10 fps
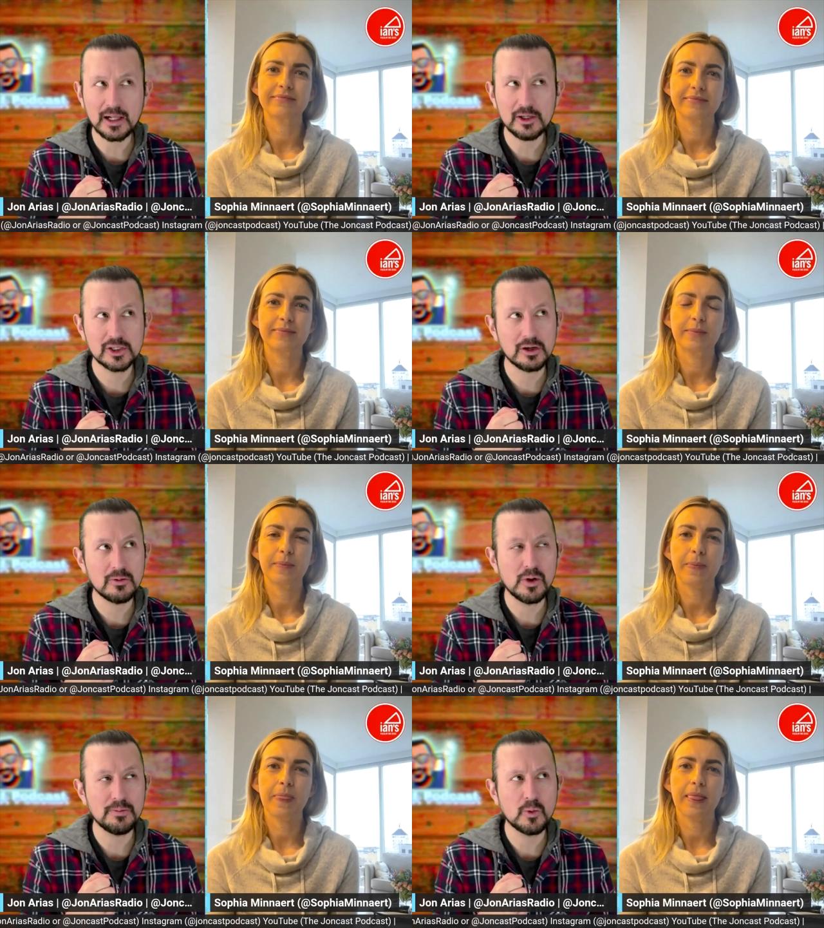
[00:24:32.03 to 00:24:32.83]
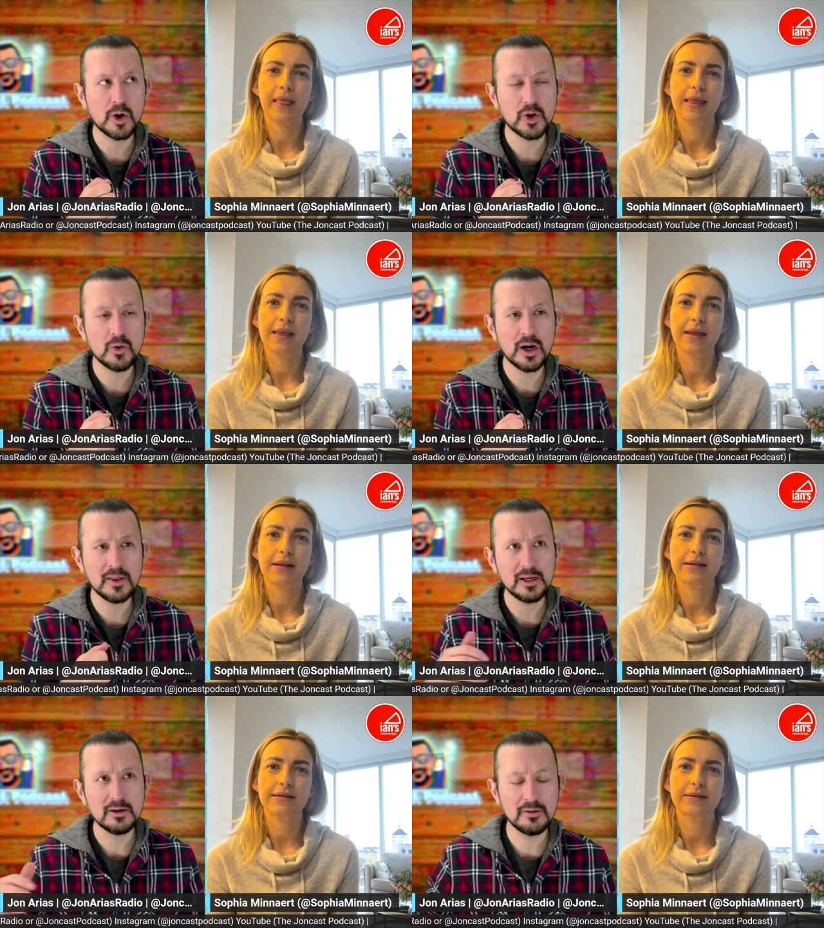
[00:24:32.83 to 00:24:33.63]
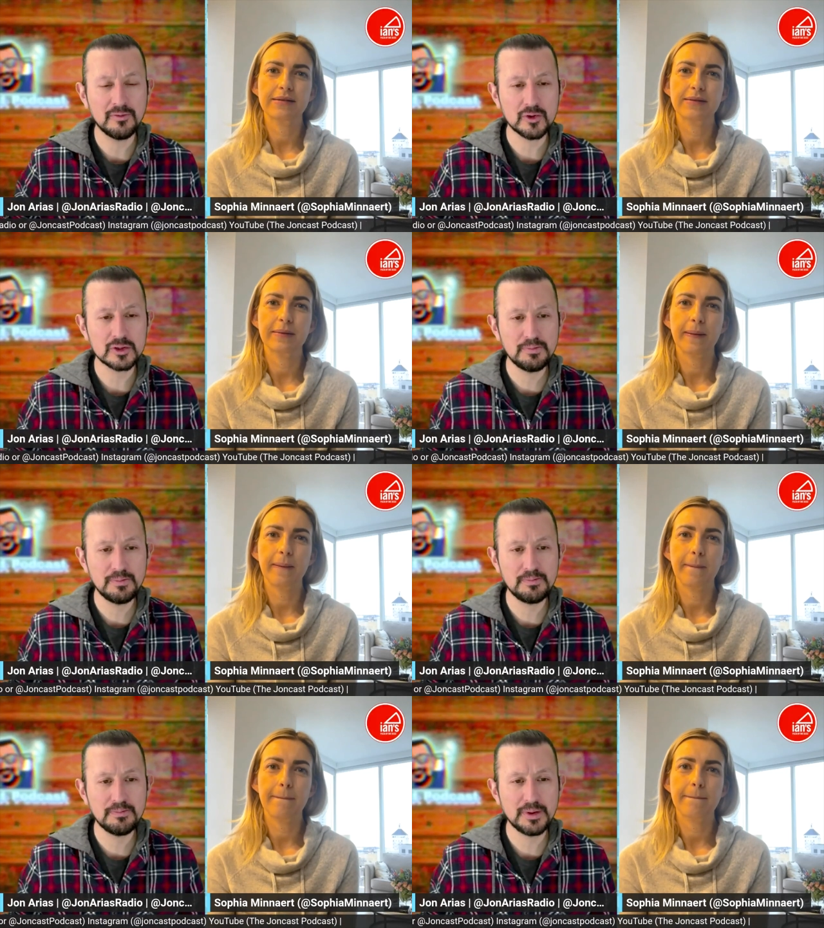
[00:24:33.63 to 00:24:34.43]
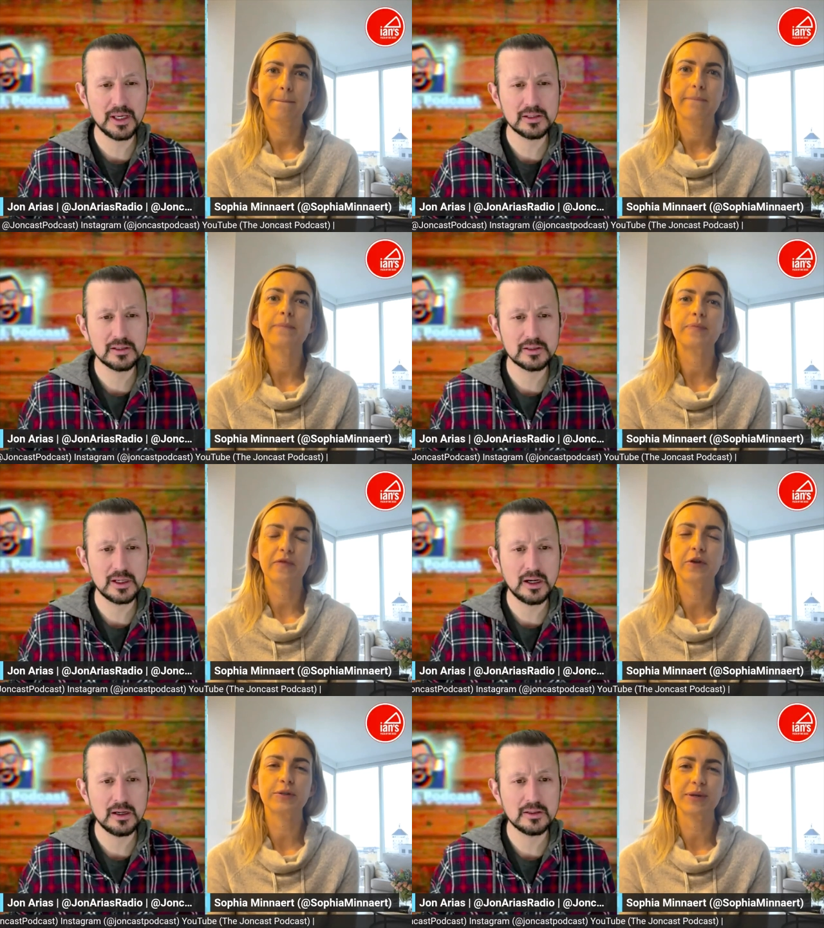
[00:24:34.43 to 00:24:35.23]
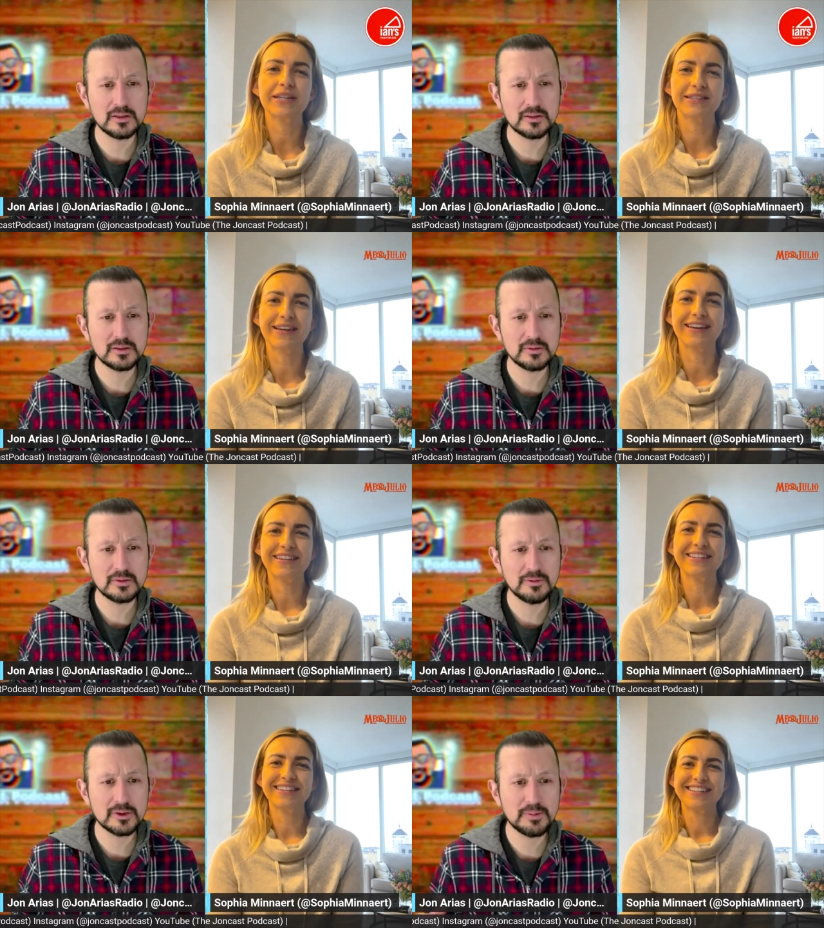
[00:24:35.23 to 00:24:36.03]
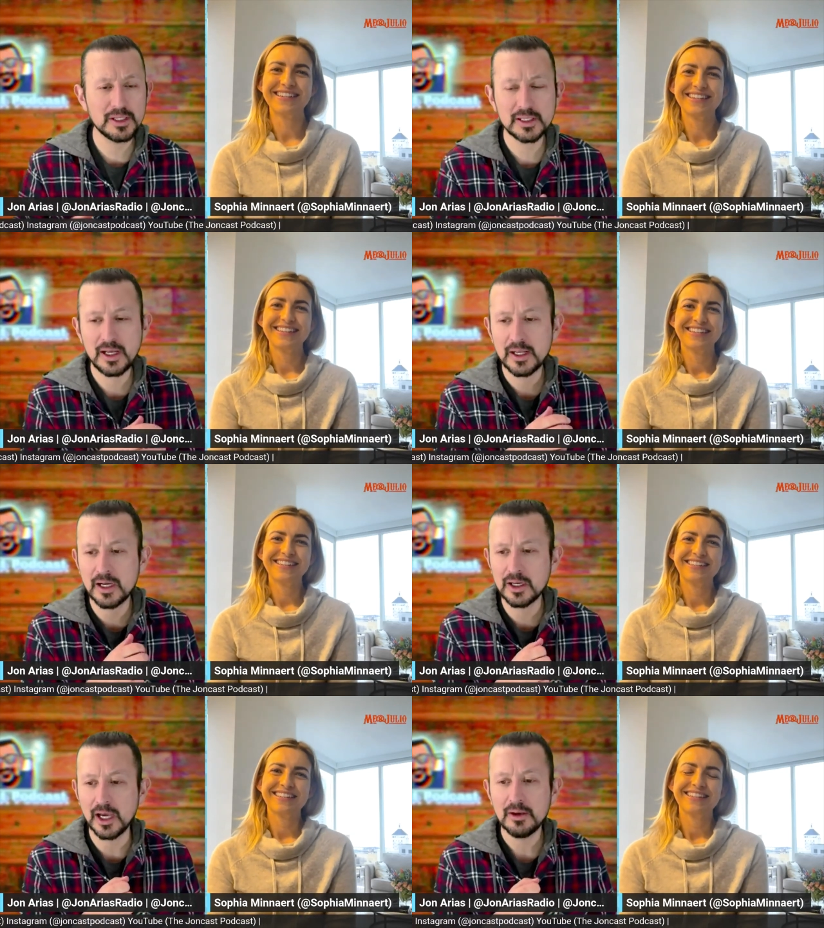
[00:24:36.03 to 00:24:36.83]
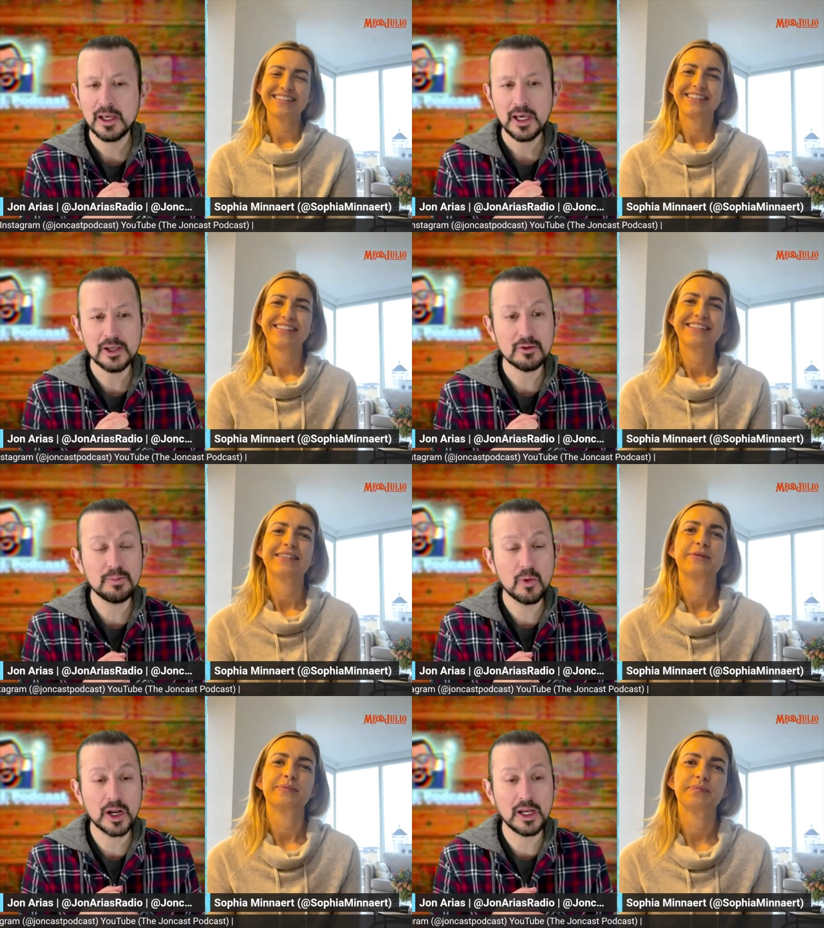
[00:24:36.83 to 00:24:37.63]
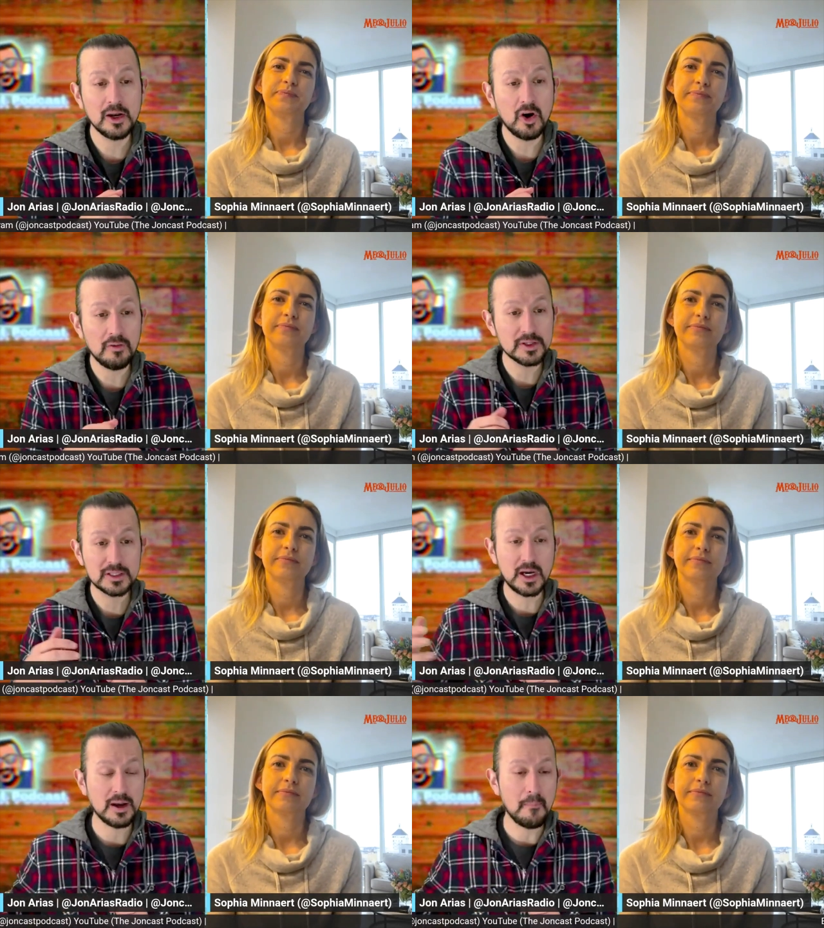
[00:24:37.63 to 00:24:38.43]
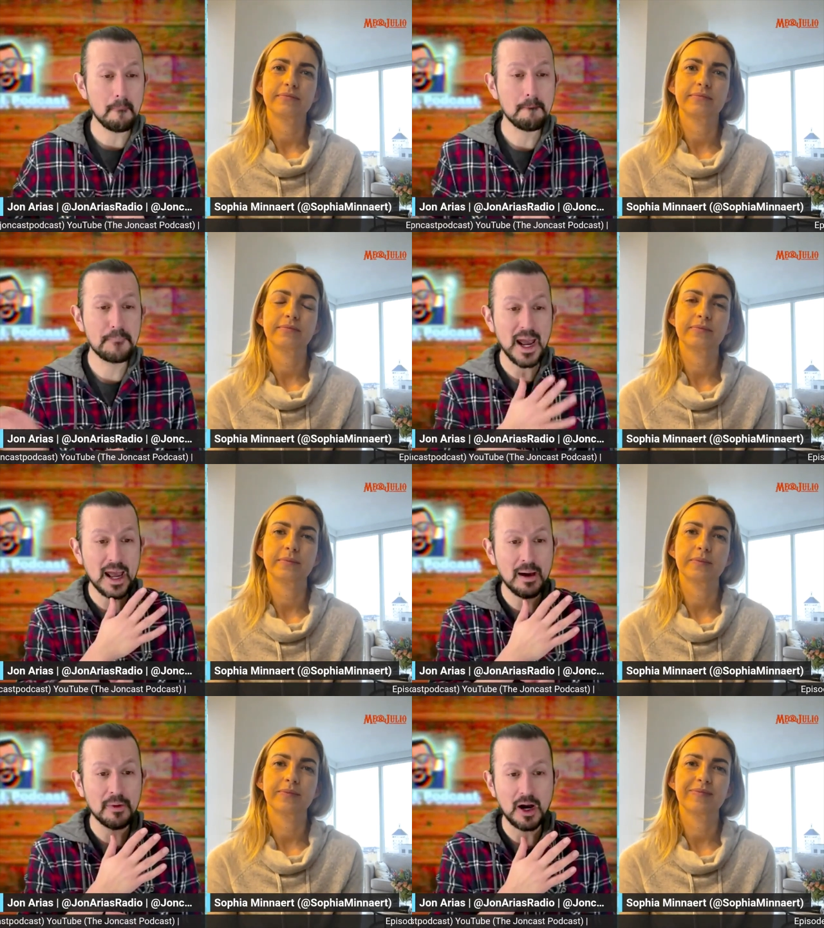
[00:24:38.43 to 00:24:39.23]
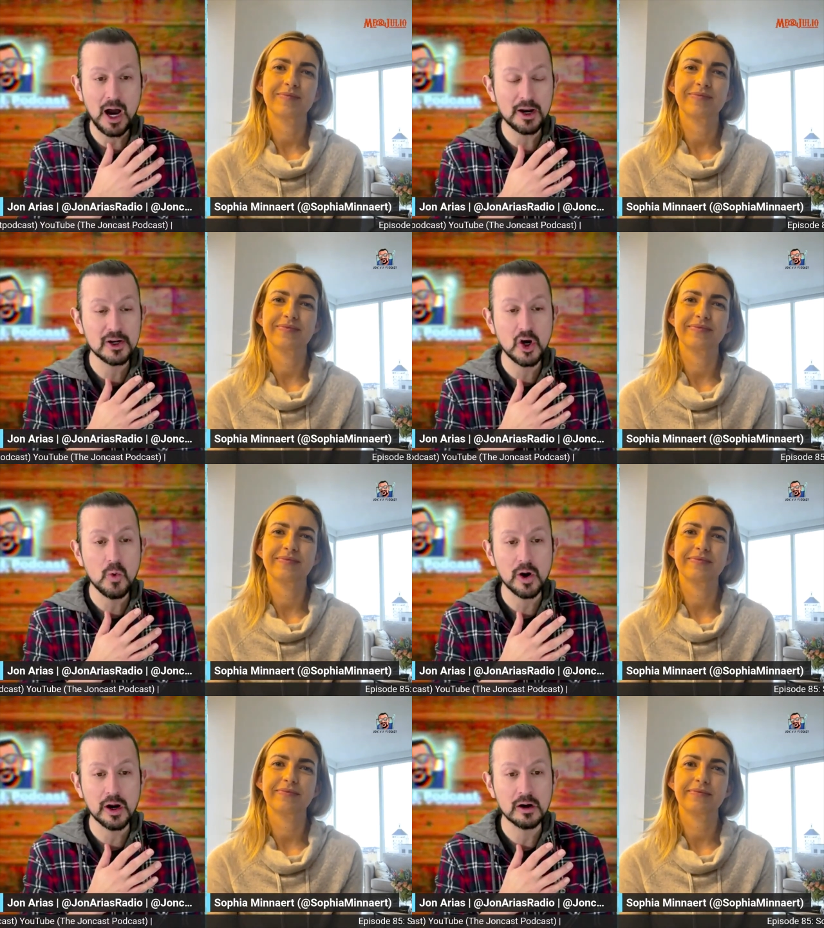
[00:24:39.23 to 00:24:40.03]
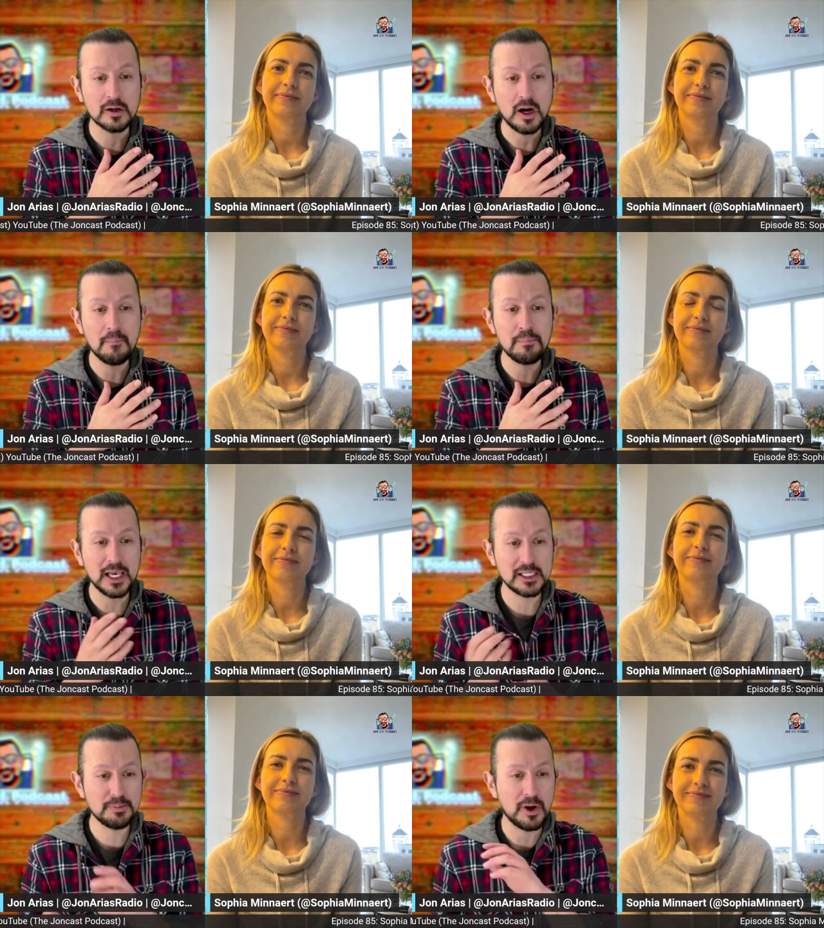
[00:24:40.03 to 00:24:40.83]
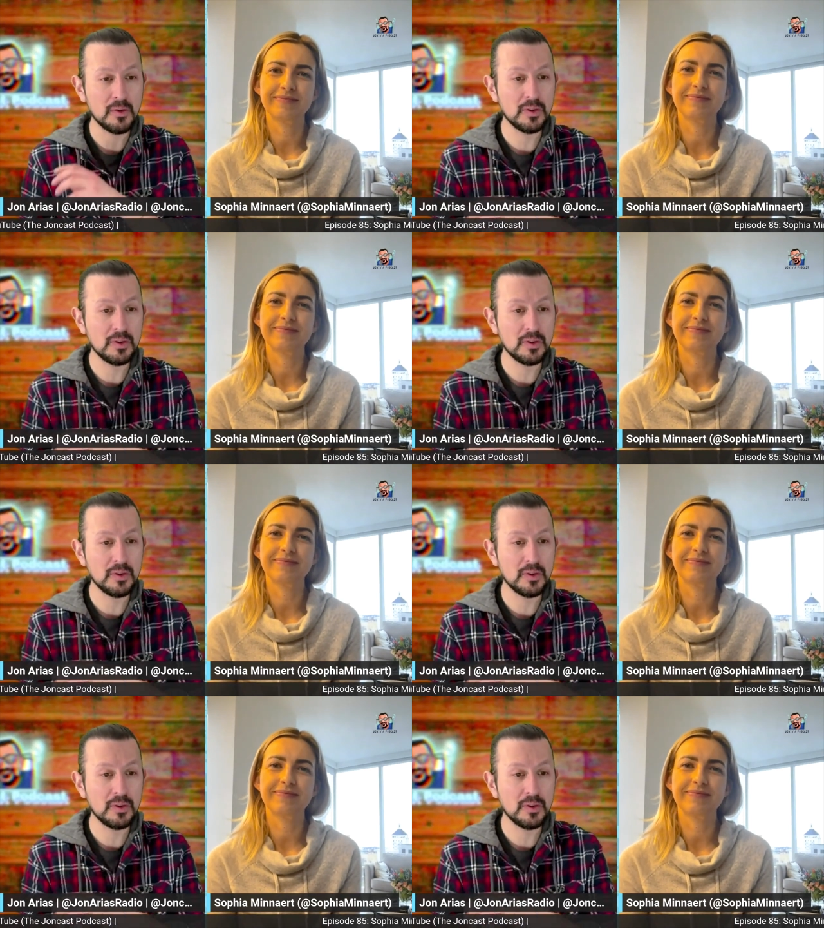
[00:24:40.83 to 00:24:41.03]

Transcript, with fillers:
Speaker 1: sure what where you are. I think you're on the first base. Uh,
Speaker 2: first base, yeah.
Speaker 1: First base line. Okay, and you're reporting, and all of a sudden, bam! Out of nowhere, a baseball mm-hmm.